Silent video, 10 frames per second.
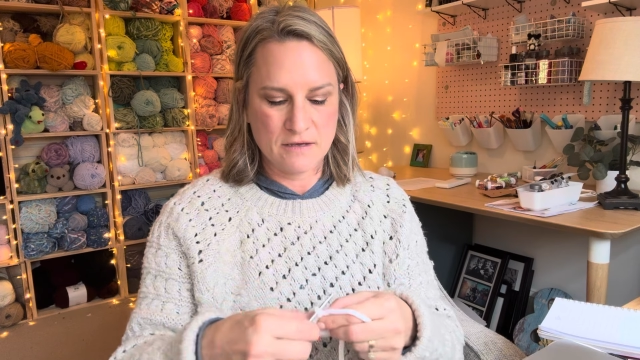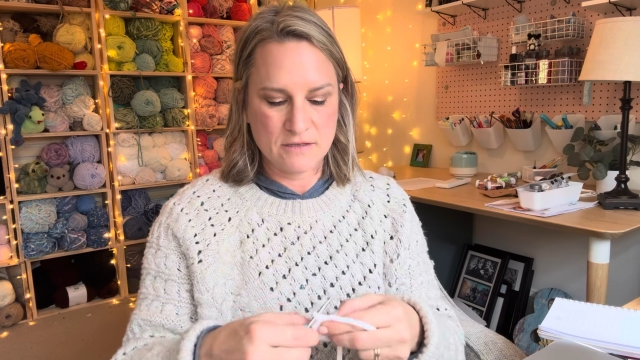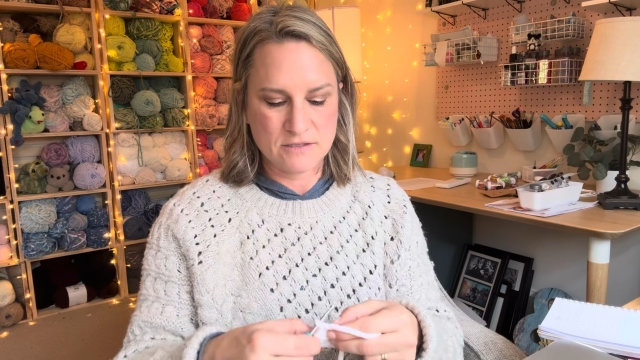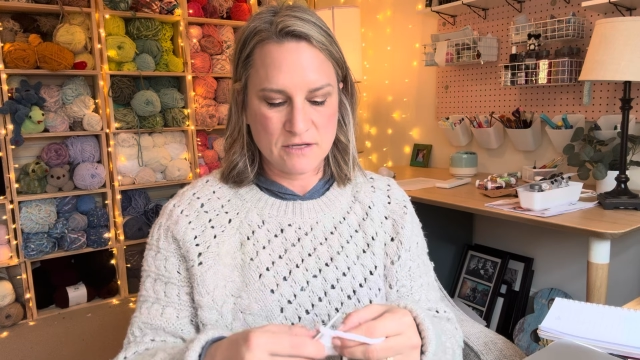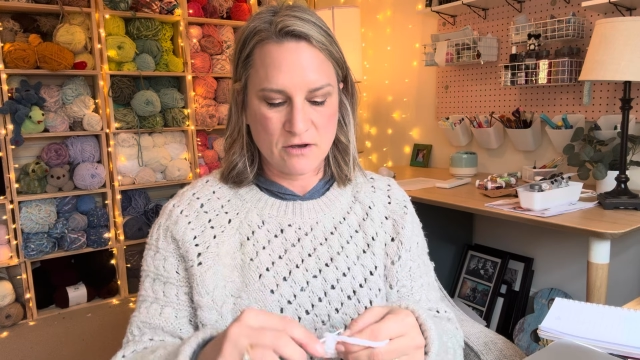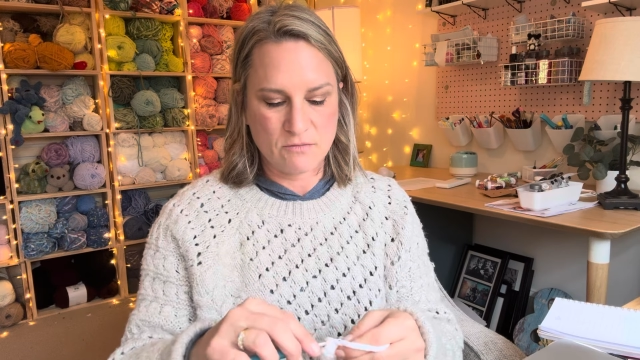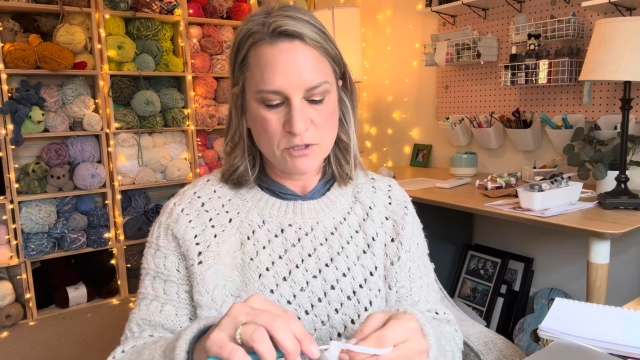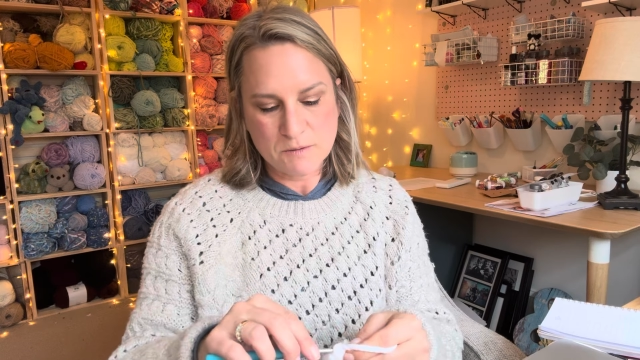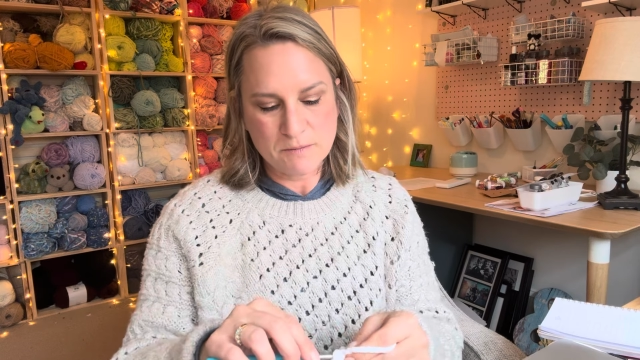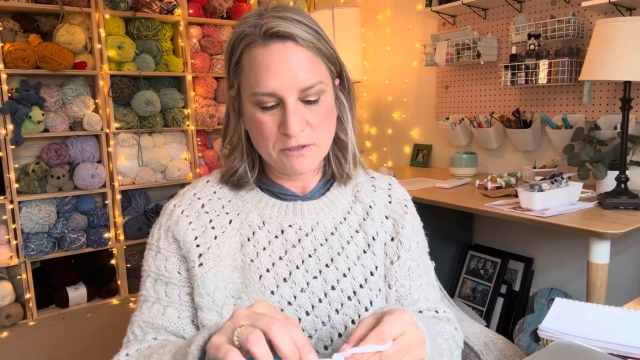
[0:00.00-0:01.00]
So
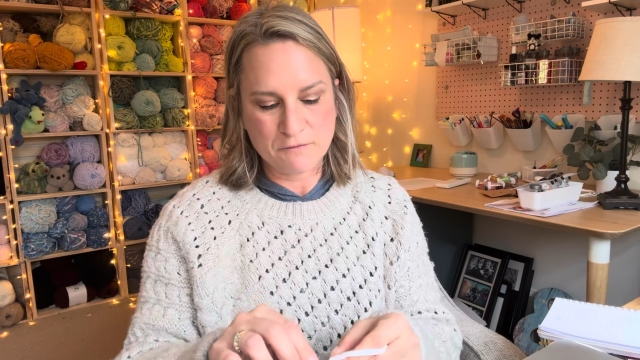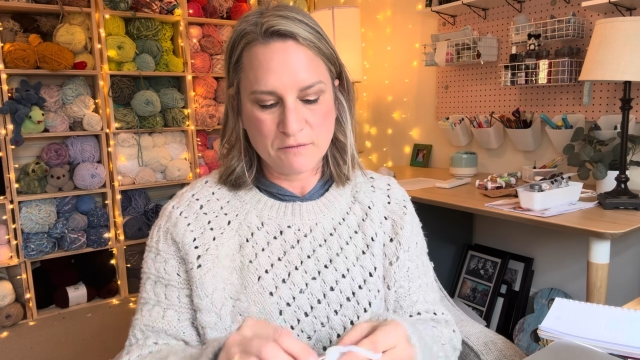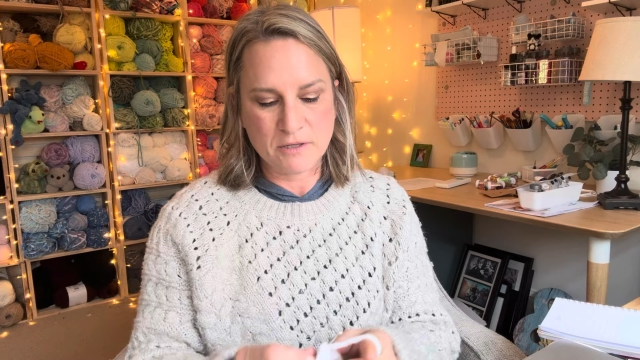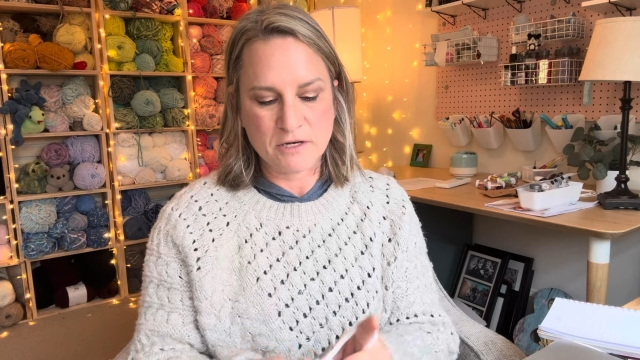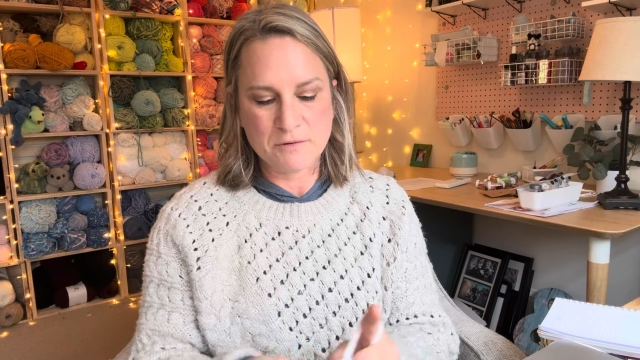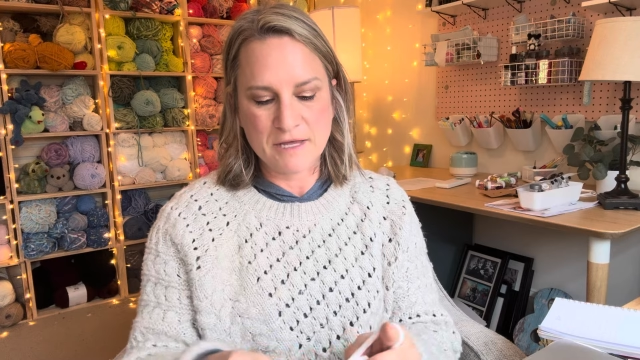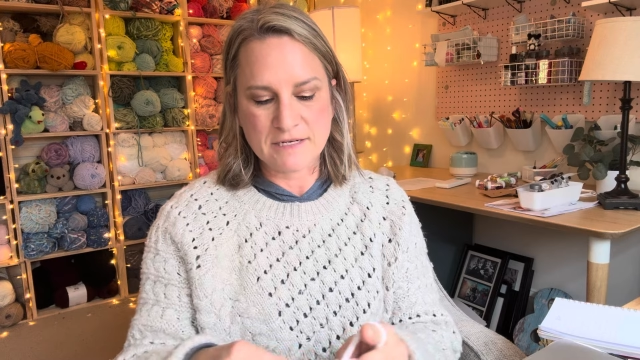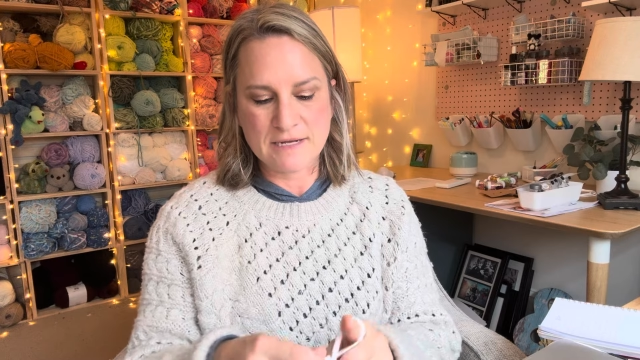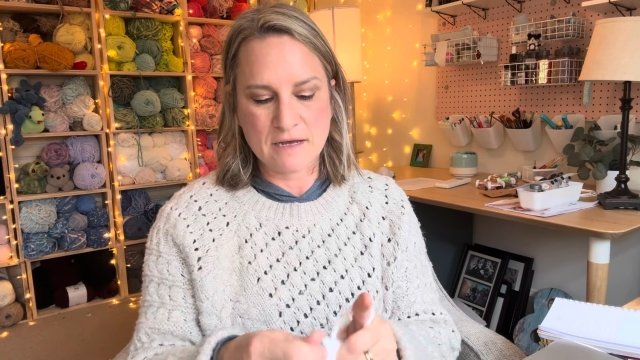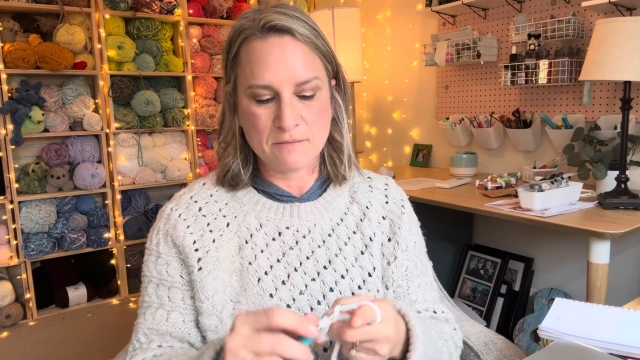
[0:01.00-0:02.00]
most people aren't familiar with
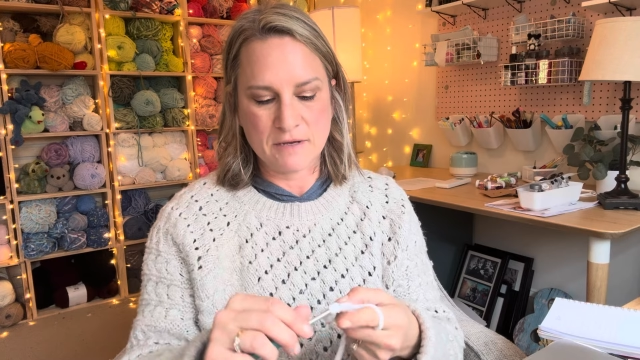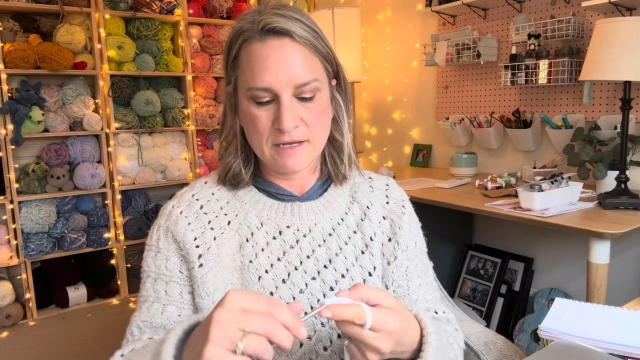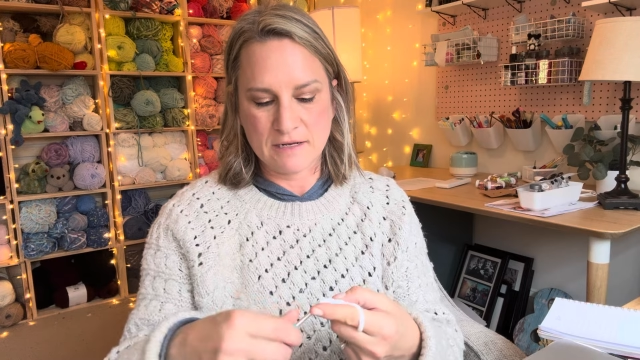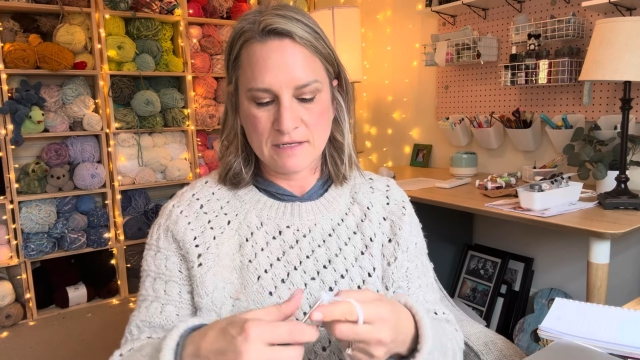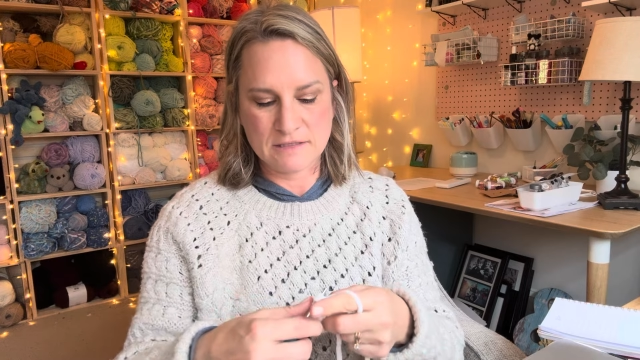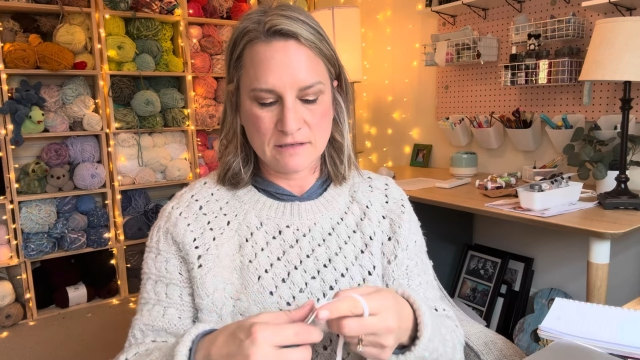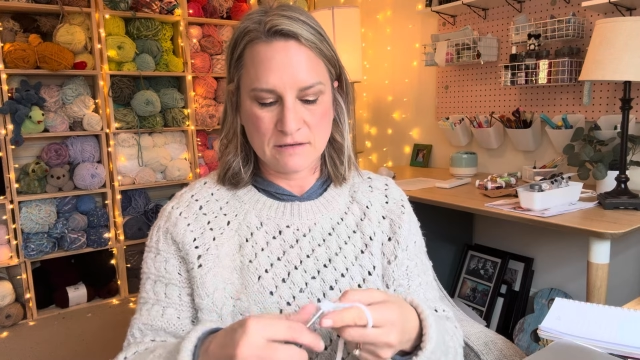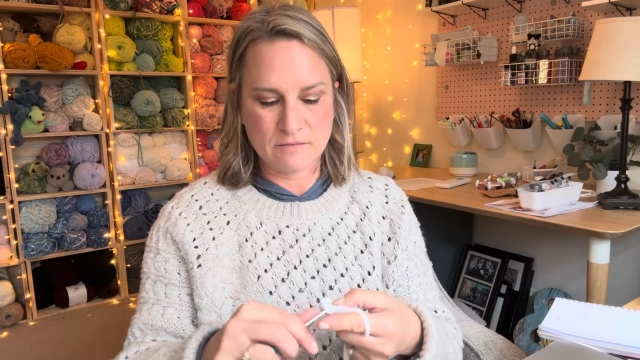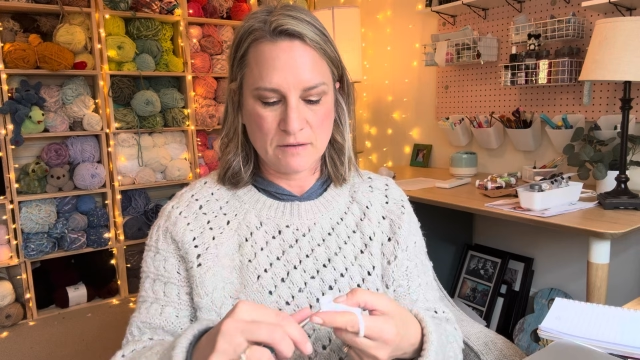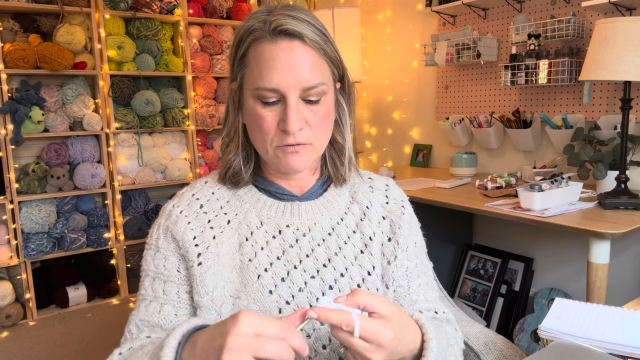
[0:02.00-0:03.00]
that town, but it's
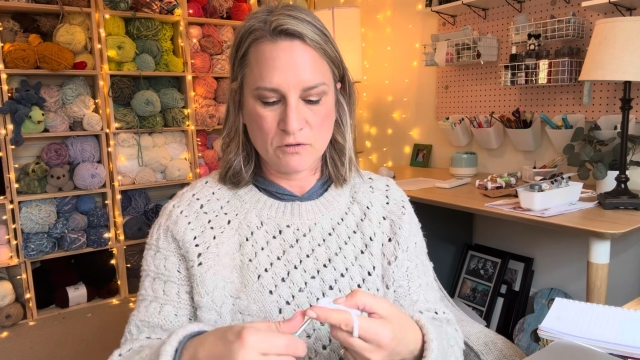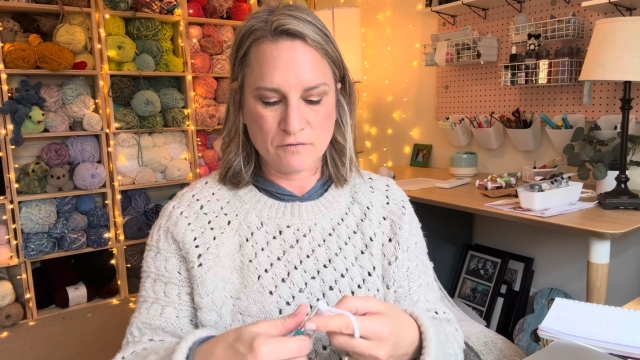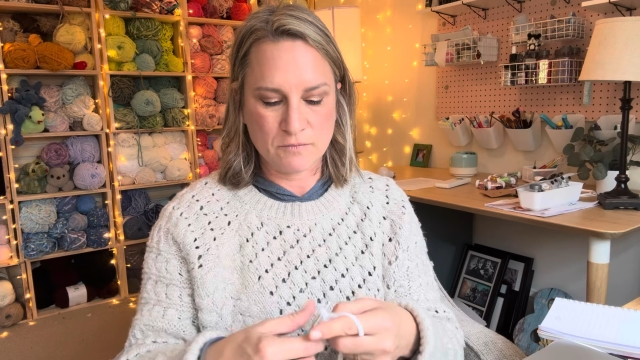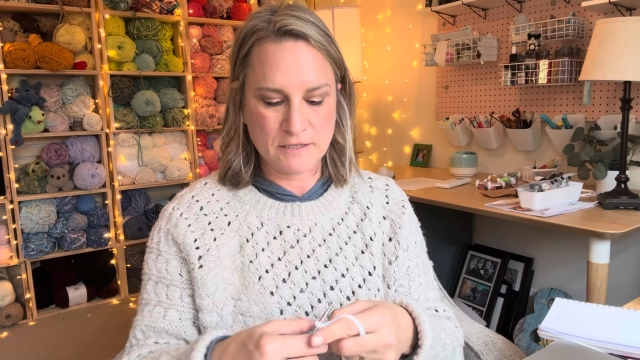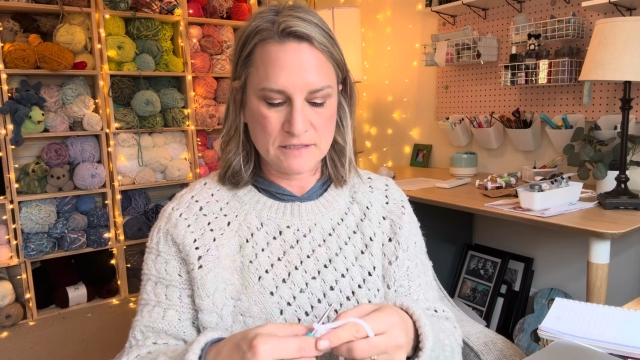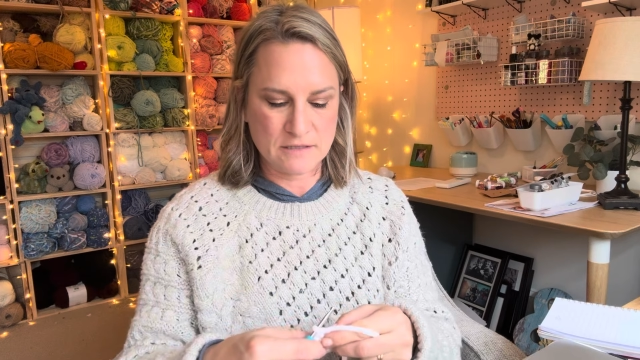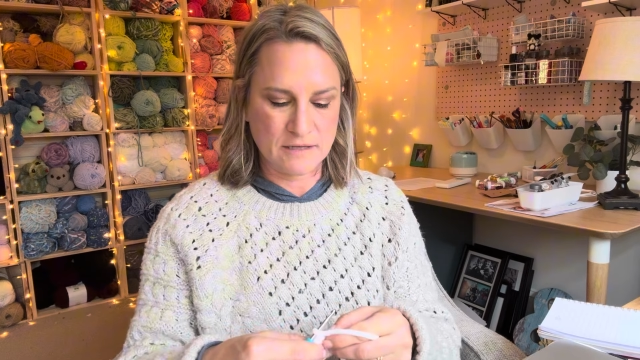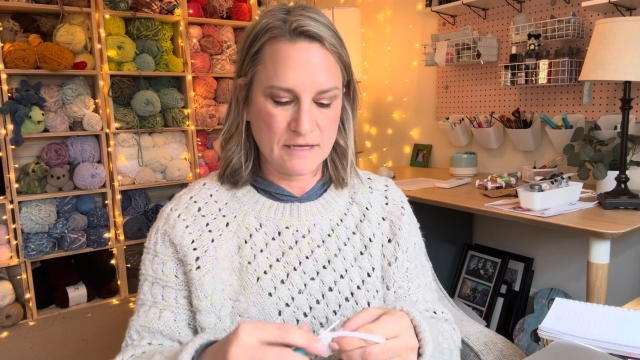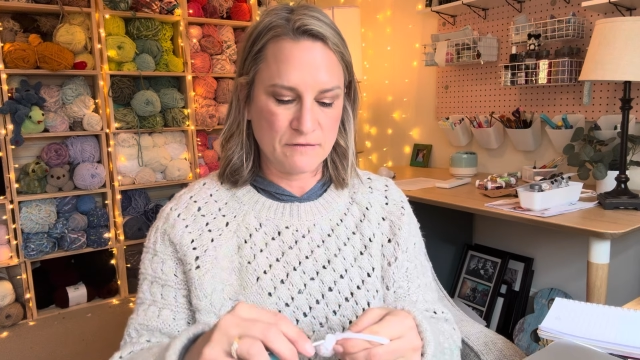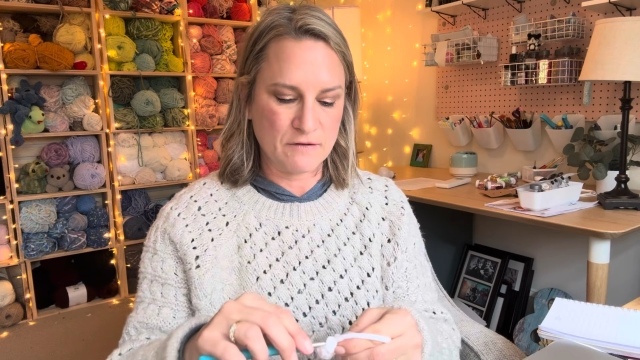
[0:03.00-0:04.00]
a beautiful place to
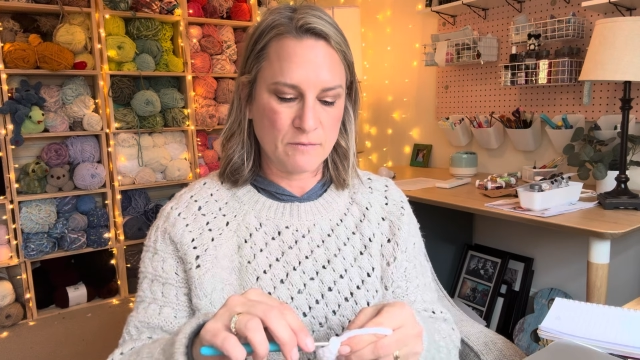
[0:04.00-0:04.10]
live.